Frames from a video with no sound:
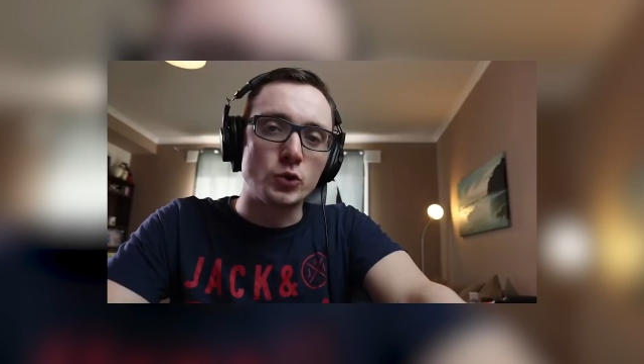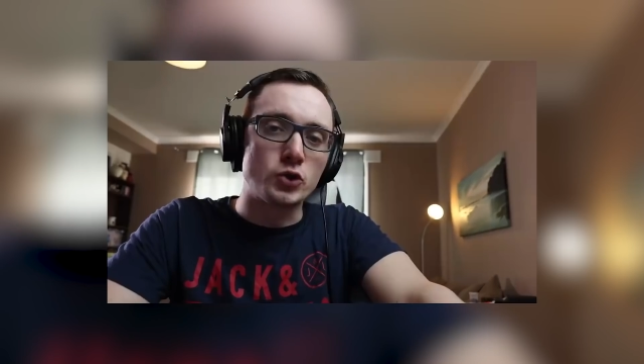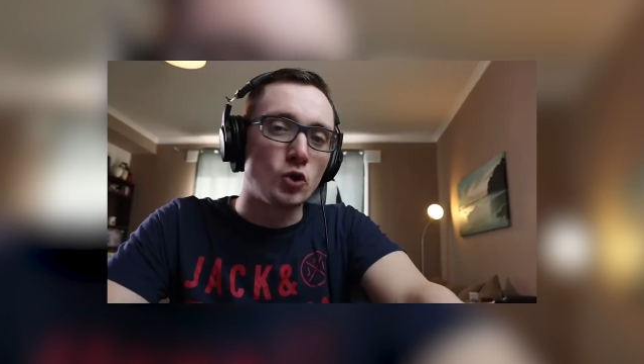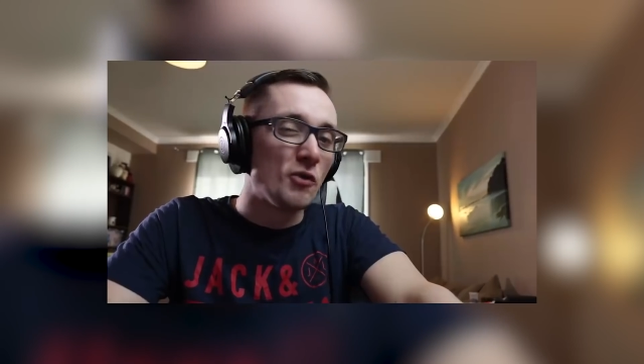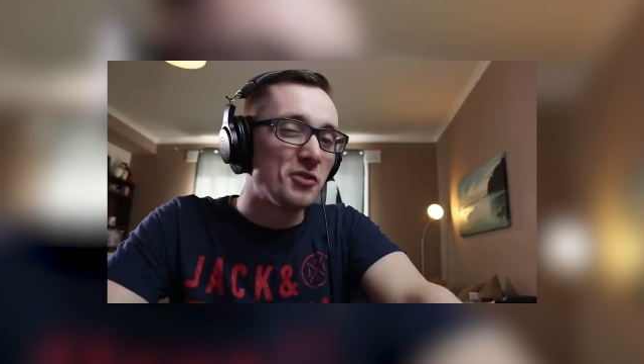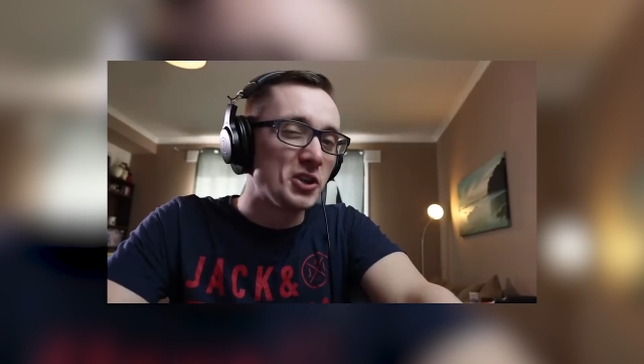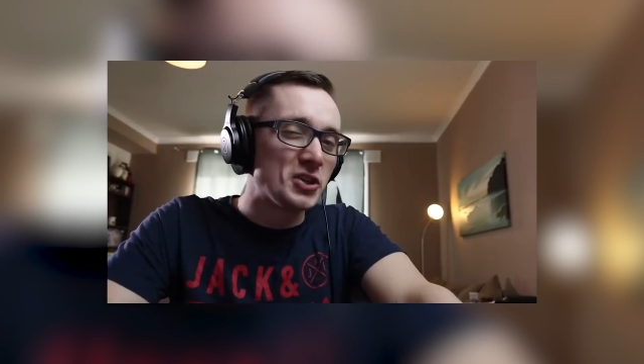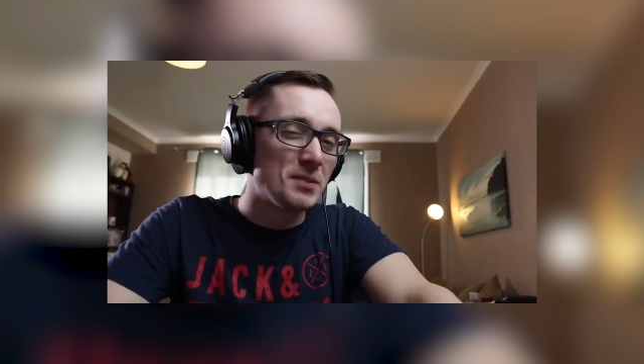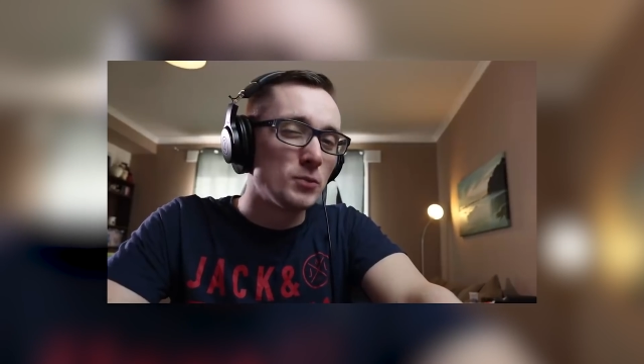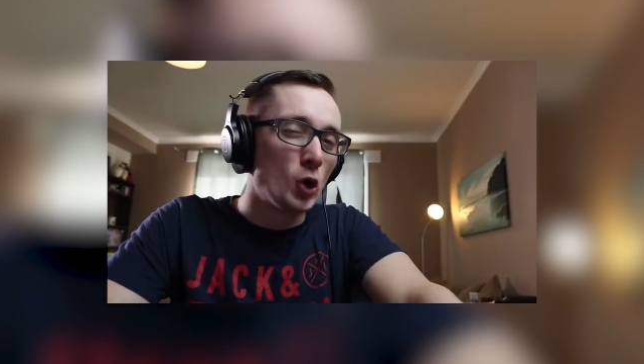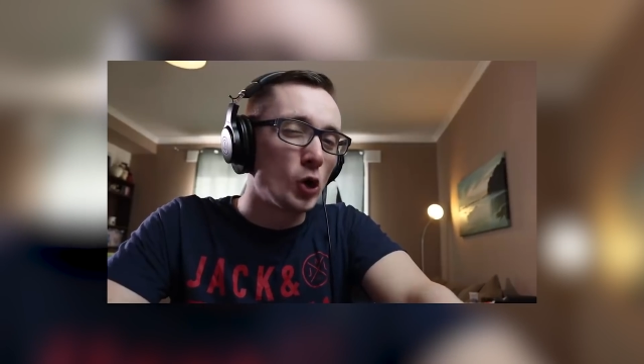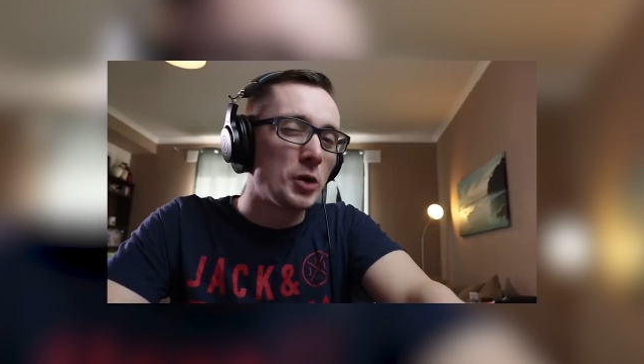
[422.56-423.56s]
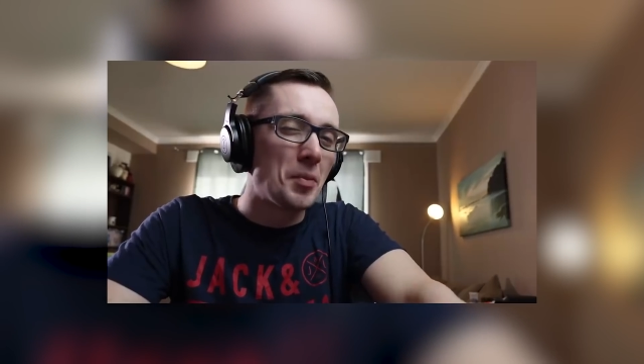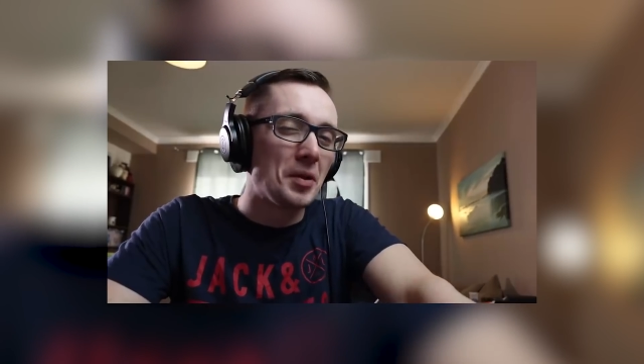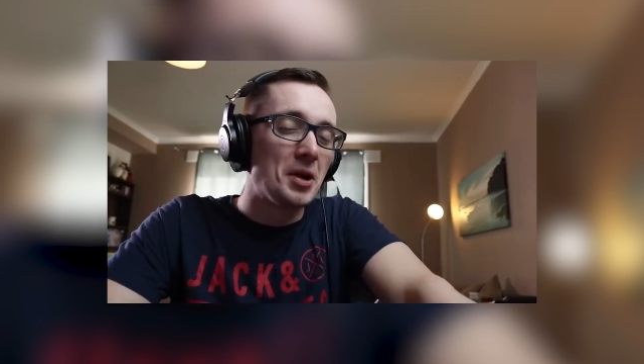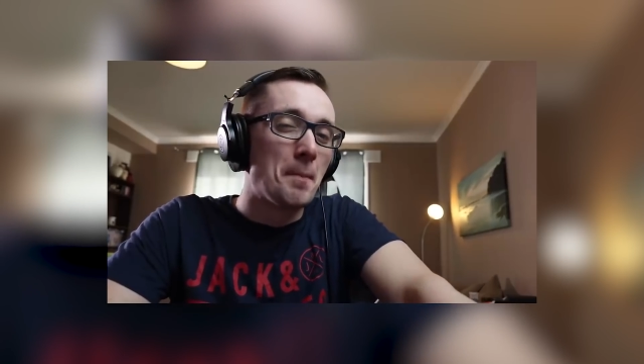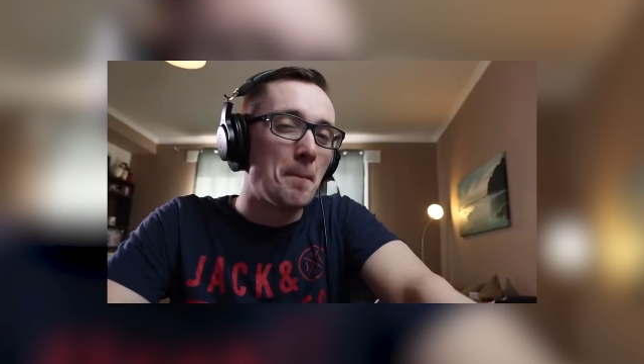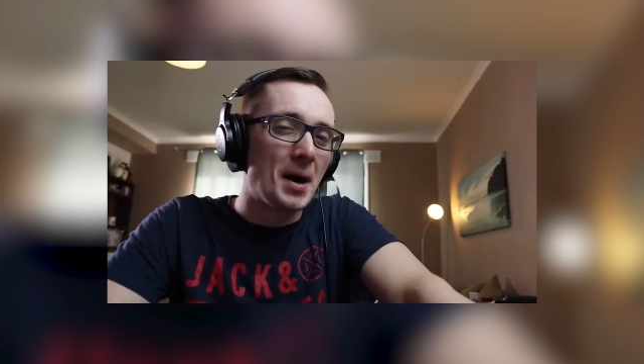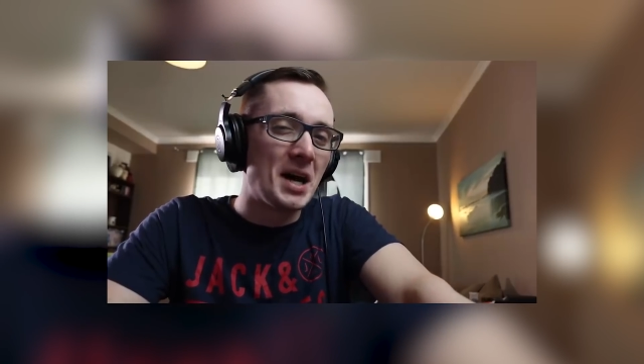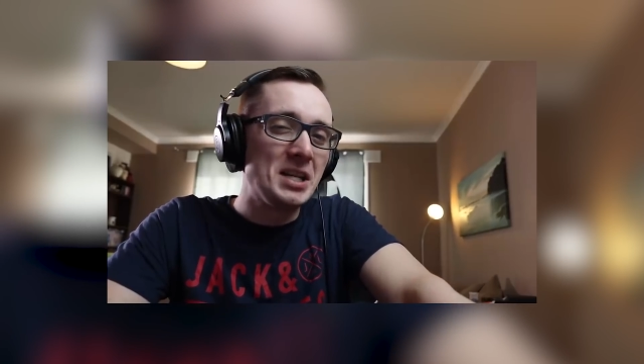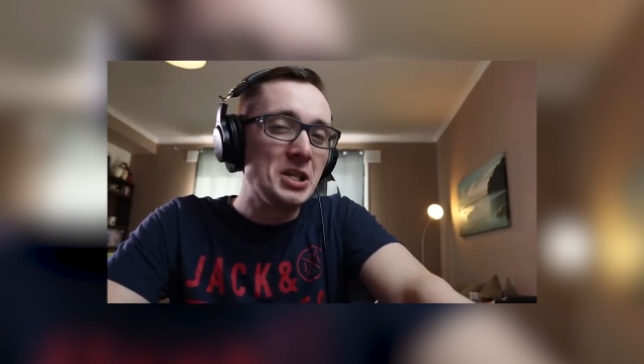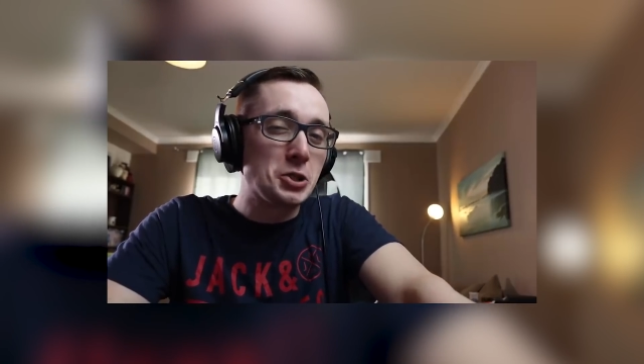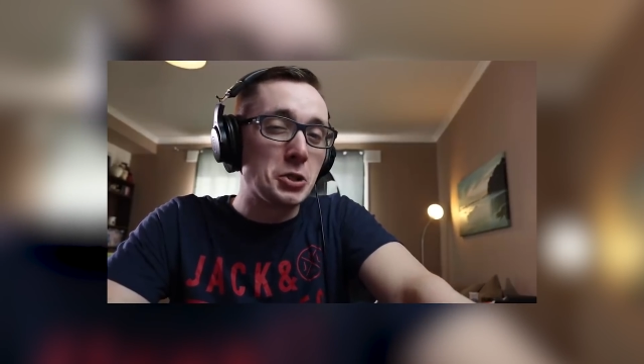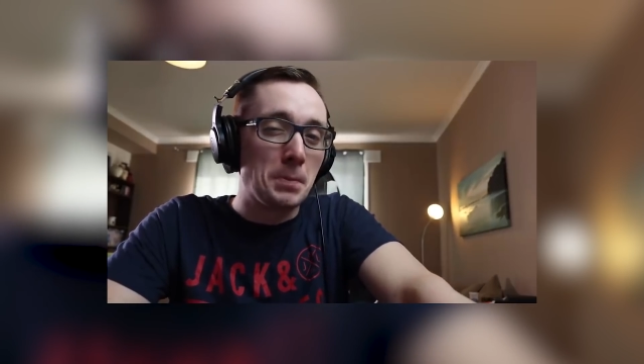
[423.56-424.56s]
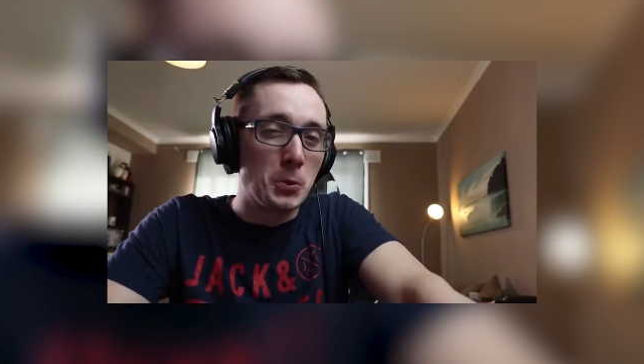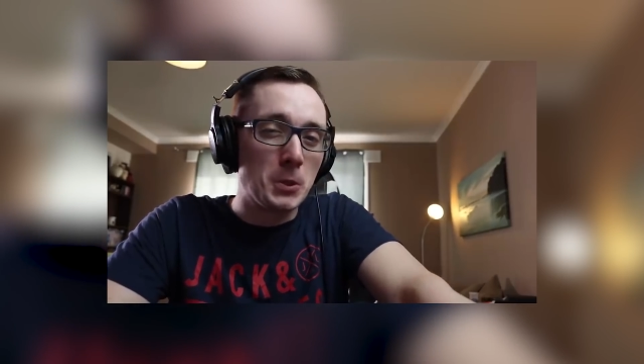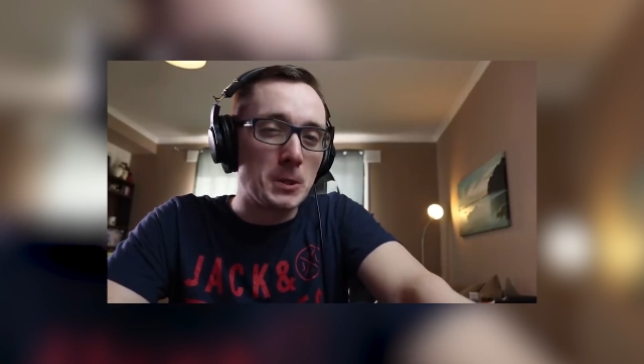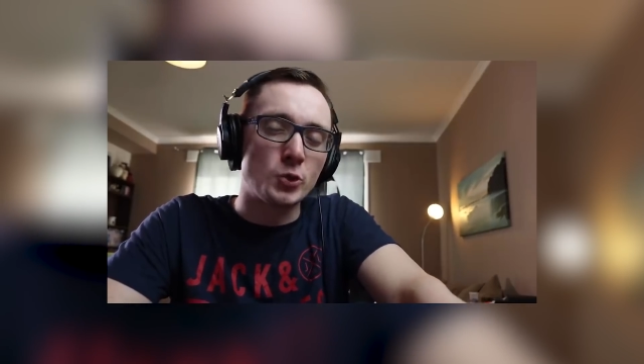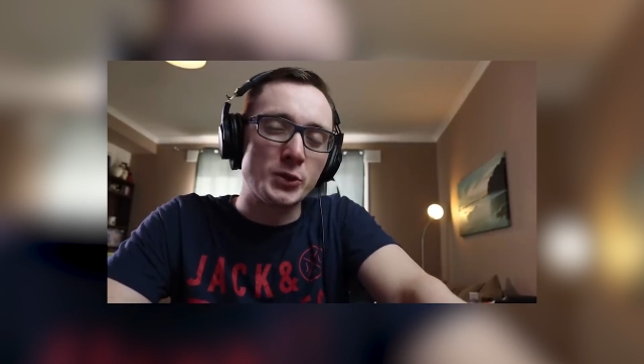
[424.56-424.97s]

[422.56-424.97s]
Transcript: So it's obvious I'm not going to be able to buy support.